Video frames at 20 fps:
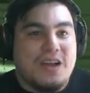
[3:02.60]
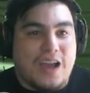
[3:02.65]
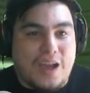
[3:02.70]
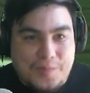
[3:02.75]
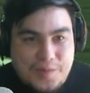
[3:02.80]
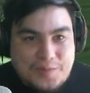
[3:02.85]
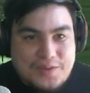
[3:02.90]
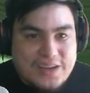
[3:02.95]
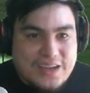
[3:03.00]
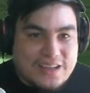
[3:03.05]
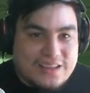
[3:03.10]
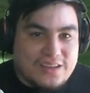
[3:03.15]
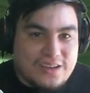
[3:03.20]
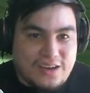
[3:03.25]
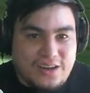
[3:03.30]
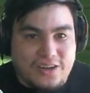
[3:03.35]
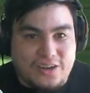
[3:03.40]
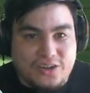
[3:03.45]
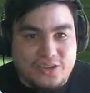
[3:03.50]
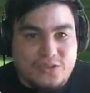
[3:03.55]
I'm able to get
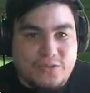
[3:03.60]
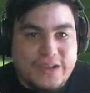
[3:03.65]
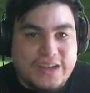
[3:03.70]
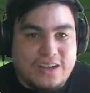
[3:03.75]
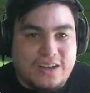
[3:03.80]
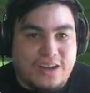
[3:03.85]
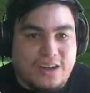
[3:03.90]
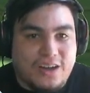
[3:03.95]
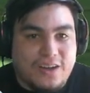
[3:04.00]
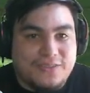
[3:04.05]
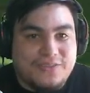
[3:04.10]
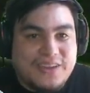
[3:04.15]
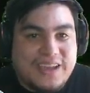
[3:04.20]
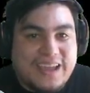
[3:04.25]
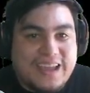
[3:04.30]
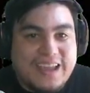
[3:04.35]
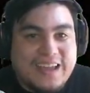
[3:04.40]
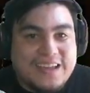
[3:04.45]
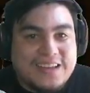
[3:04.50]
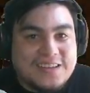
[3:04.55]
an Earthquake off,
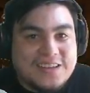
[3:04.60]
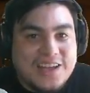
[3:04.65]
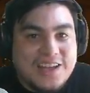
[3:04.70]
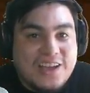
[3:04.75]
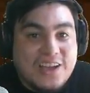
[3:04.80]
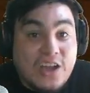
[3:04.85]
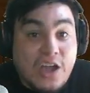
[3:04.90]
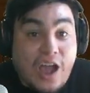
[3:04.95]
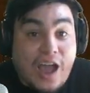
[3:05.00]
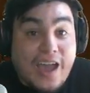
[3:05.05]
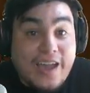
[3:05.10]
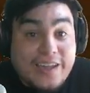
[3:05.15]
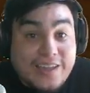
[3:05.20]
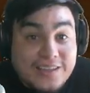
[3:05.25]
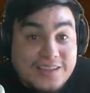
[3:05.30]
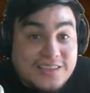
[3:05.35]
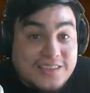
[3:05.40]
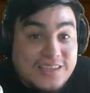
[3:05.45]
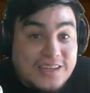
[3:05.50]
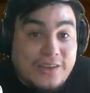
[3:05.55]
and I
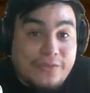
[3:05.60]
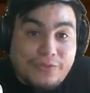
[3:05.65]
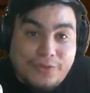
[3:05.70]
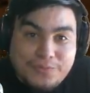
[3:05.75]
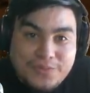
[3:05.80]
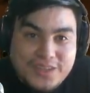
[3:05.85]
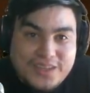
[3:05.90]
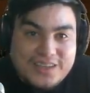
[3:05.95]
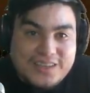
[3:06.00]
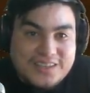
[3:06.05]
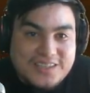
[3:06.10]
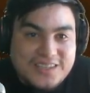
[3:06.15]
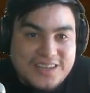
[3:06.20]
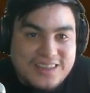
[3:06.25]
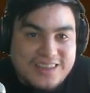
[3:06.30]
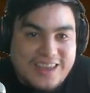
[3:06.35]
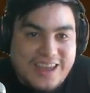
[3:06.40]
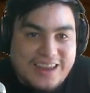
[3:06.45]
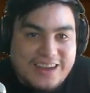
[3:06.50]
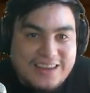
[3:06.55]
can see from this
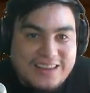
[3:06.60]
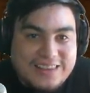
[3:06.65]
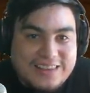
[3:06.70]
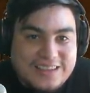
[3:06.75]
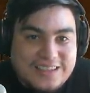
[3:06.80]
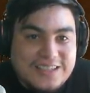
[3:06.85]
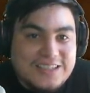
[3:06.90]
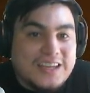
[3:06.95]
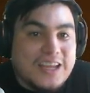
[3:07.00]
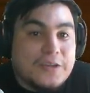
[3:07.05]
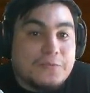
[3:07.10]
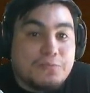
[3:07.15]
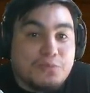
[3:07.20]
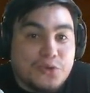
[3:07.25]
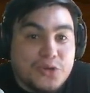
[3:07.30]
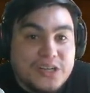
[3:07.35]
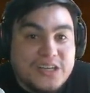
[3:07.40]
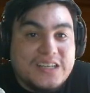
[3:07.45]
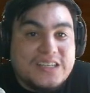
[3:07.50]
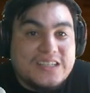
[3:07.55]
that this is a
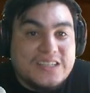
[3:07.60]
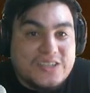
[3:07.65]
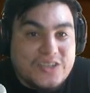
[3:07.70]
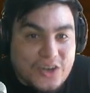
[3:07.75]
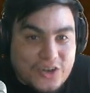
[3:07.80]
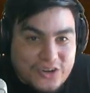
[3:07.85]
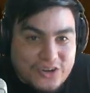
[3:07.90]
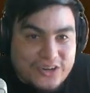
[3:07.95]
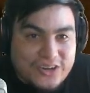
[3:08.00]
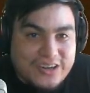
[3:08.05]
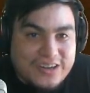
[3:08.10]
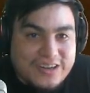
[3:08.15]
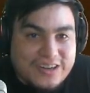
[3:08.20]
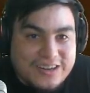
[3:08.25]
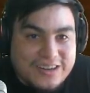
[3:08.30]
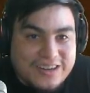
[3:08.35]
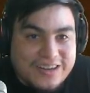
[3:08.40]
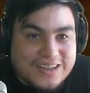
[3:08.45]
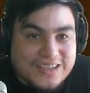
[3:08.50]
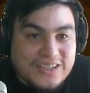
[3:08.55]
pretty darn
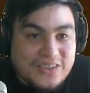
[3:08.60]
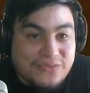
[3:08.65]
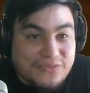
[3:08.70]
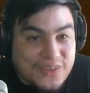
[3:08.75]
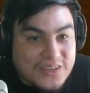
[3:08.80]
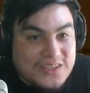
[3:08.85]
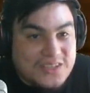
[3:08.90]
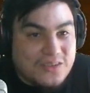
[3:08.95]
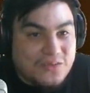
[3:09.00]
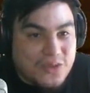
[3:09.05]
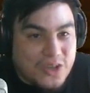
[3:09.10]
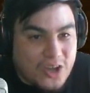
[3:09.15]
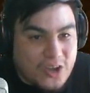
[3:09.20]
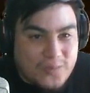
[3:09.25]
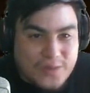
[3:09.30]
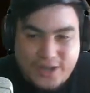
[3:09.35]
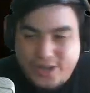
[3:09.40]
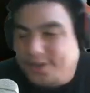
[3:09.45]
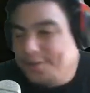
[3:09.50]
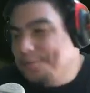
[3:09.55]
uh, defensive
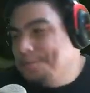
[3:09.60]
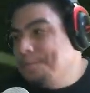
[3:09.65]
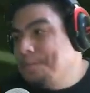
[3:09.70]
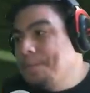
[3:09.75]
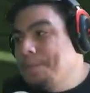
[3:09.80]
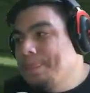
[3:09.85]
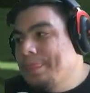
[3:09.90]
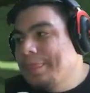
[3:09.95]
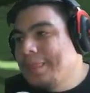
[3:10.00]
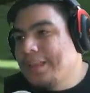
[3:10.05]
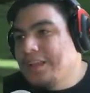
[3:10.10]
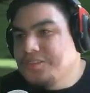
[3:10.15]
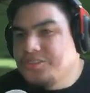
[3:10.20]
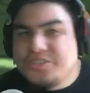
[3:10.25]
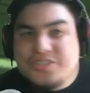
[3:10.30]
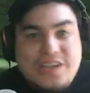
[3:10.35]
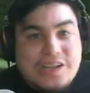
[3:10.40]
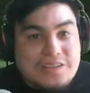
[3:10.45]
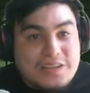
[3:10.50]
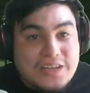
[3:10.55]
Kommo-o.
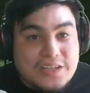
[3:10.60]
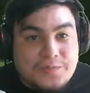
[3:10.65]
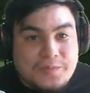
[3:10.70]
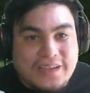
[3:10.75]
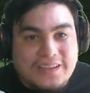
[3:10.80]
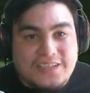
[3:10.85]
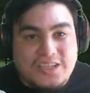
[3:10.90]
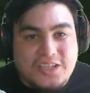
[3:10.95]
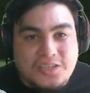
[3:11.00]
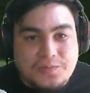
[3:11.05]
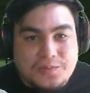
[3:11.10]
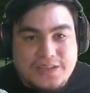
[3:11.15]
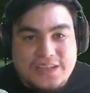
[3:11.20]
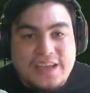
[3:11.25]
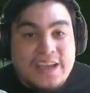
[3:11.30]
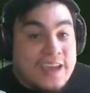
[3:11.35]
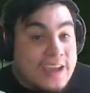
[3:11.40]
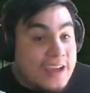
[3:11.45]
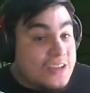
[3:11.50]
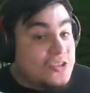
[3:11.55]
Turns out that it's max HP.
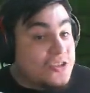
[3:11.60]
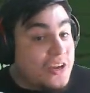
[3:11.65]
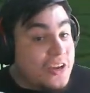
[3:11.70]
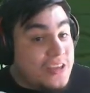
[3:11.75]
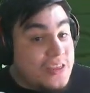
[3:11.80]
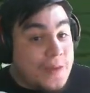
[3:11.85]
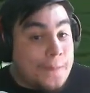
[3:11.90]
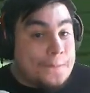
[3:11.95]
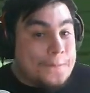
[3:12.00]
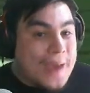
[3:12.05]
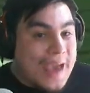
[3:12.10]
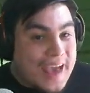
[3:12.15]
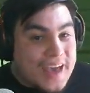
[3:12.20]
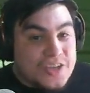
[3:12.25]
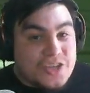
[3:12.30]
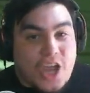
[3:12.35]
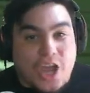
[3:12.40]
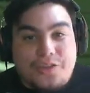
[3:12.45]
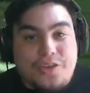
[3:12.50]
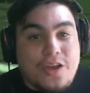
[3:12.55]
In the
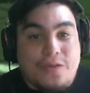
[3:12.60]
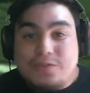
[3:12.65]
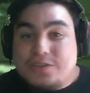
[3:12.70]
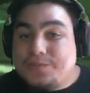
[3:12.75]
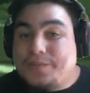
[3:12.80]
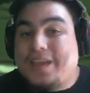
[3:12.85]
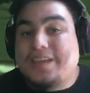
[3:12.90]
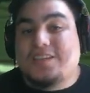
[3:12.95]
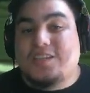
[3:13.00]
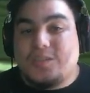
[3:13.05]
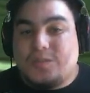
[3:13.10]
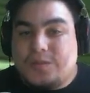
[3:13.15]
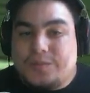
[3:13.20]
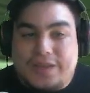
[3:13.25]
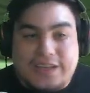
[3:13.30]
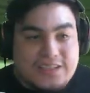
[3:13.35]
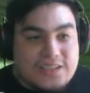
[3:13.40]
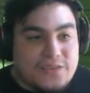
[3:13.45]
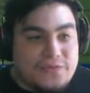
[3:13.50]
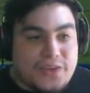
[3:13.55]
match, I thought it was max HP,
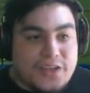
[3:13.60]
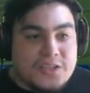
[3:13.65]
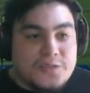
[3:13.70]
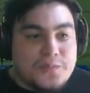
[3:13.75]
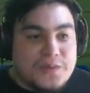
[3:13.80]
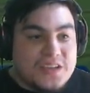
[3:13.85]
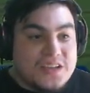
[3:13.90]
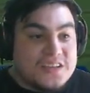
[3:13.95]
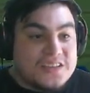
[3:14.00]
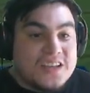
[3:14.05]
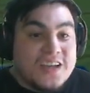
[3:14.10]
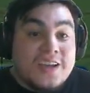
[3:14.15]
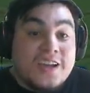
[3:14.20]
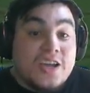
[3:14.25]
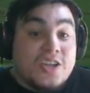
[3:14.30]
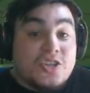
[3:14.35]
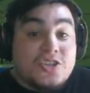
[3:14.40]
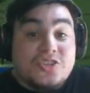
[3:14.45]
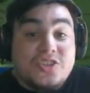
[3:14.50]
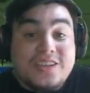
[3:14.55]
max defense because
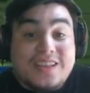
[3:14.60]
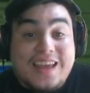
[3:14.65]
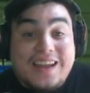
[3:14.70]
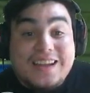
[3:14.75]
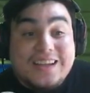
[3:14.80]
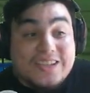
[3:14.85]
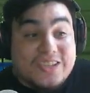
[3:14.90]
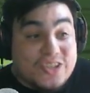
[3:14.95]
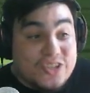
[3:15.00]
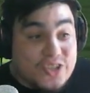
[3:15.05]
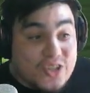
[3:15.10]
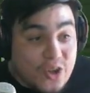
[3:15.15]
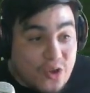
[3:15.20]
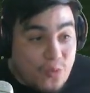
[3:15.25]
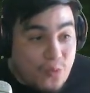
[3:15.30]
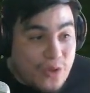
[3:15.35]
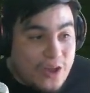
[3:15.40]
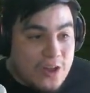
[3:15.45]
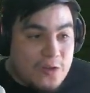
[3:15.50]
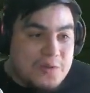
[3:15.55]
it just took that hit so
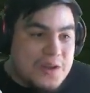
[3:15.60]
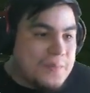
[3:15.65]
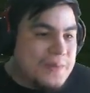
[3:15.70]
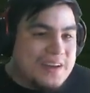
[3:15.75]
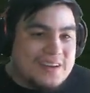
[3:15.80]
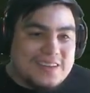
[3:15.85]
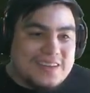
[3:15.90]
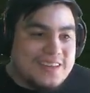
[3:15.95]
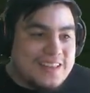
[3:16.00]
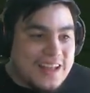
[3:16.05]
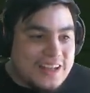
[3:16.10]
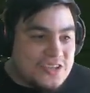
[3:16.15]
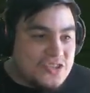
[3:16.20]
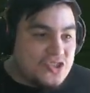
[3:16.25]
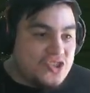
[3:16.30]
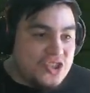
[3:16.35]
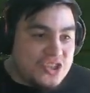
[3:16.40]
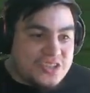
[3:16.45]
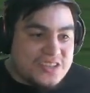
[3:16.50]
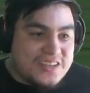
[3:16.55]
well, but apparently that's
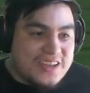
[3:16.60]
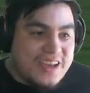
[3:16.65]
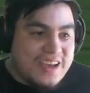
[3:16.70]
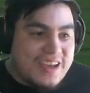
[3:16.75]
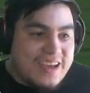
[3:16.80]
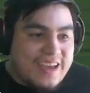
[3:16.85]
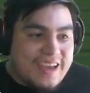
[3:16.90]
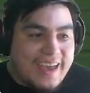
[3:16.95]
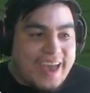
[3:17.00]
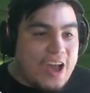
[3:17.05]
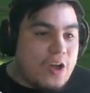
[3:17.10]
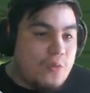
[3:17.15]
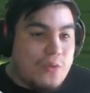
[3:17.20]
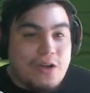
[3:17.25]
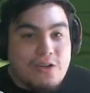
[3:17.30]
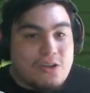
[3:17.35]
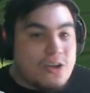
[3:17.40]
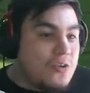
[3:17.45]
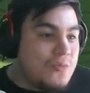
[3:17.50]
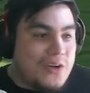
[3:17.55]
just how
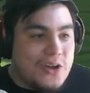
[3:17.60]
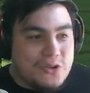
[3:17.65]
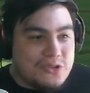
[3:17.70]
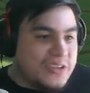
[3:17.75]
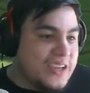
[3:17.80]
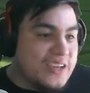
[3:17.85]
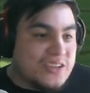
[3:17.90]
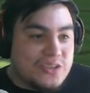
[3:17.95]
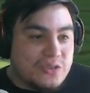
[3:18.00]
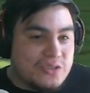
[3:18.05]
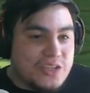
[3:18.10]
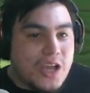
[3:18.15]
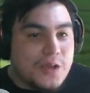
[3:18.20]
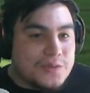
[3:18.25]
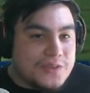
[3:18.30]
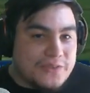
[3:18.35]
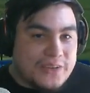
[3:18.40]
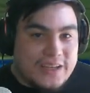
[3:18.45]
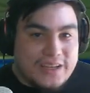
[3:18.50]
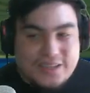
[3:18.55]
well Kommo-o takes those types
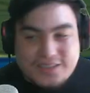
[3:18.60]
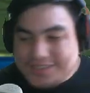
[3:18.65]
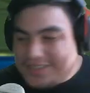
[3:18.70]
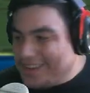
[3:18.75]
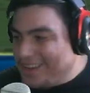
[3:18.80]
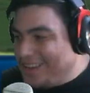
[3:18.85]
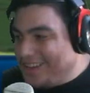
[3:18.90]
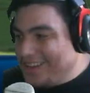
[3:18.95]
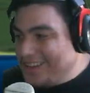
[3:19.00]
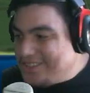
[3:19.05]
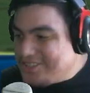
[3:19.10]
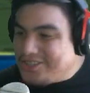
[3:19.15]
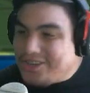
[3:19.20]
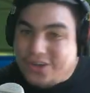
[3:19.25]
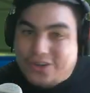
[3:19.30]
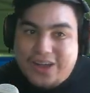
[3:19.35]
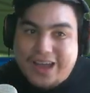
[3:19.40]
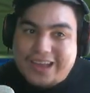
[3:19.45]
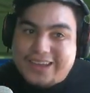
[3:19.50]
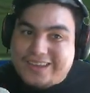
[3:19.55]
of hits.
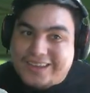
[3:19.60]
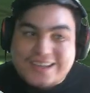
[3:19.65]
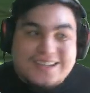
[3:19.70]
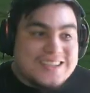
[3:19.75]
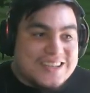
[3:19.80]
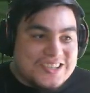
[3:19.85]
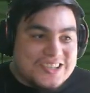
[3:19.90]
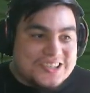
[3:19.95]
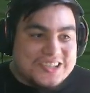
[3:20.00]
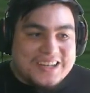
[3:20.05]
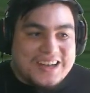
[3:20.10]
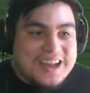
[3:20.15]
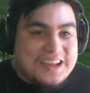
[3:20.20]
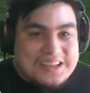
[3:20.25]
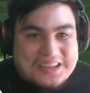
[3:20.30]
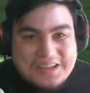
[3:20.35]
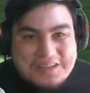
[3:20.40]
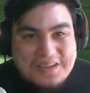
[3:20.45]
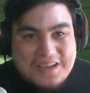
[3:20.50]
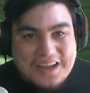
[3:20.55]
So I guess that's just gonna
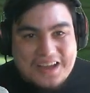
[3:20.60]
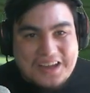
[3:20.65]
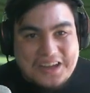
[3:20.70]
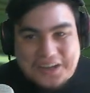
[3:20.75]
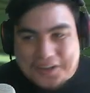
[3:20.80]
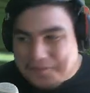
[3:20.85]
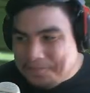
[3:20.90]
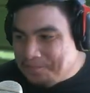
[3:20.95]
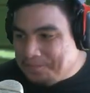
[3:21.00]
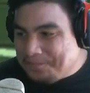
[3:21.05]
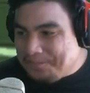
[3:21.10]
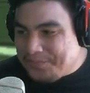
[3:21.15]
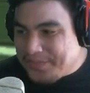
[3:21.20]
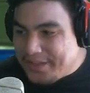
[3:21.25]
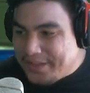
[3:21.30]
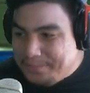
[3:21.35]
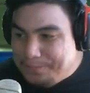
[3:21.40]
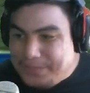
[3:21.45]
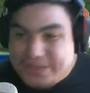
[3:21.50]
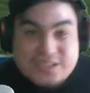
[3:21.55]
have to um,
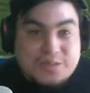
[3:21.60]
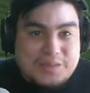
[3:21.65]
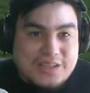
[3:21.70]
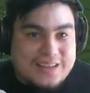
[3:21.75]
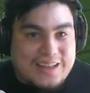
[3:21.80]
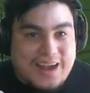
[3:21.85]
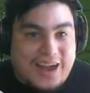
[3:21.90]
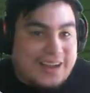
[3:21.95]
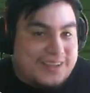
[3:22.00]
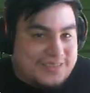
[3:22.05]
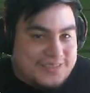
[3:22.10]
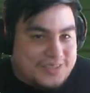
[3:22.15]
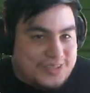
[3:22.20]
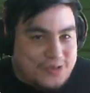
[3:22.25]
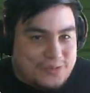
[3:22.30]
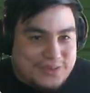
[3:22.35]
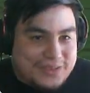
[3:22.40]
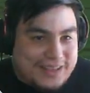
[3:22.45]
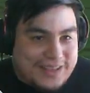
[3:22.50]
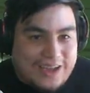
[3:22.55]
be something that I have to
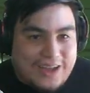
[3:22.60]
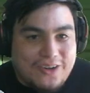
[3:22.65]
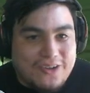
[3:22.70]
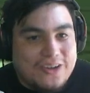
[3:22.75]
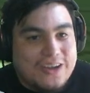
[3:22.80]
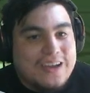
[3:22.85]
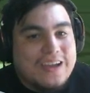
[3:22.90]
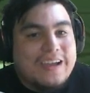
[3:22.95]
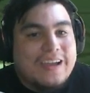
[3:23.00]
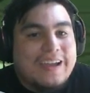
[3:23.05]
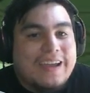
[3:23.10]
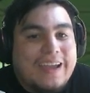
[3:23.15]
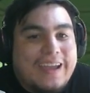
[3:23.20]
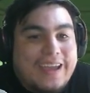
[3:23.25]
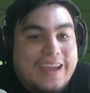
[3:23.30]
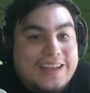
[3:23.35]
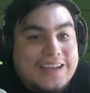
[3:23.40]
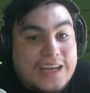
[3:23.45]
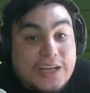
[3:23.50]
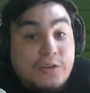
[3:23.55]
deal with now.
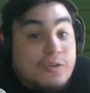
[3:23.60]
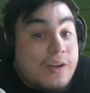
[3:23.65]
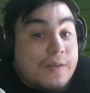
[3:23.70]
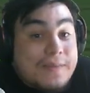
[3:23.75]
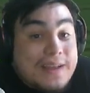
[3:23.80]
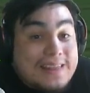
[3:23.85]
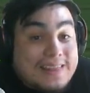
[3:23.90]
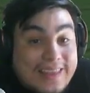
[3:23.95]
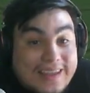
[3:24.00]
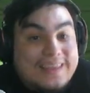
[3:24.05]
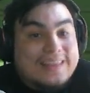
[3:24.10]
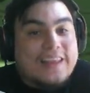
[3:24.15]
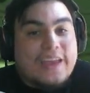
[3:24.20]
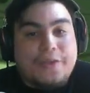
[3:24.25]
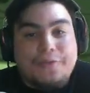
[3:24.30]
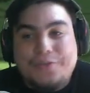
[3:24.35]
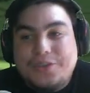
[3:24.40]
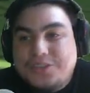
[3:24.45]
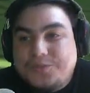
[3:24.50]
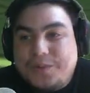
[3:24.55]
And I don't have my
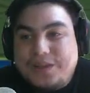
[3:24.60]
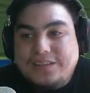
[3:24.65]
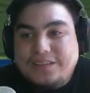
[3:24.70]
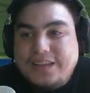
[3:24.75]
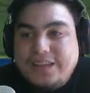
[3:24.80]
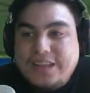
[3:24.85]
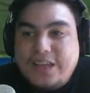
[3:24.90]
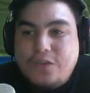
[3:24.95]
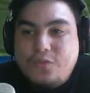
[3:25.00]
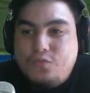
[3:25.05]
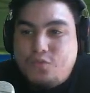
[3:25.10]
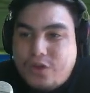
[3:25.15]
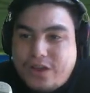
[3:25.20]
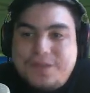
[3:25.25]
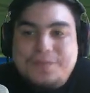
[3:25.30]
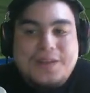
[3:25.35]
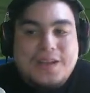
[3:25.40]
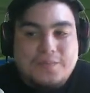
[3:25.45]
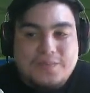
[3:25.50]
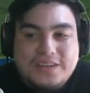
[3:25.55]
Lele, which my Lele would
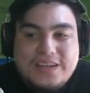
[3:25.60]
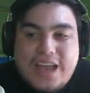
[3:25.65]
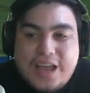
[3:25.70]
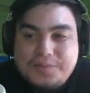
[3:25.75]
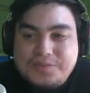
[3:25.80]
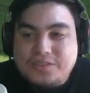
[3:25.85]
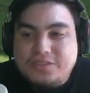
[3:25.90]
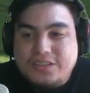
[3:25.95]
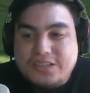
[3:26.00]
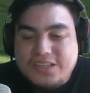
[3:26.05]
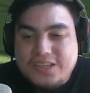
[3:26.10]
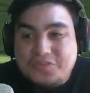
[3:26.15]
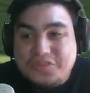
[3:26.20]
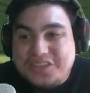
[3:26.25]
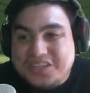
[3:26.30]
have been able to absolutely deal with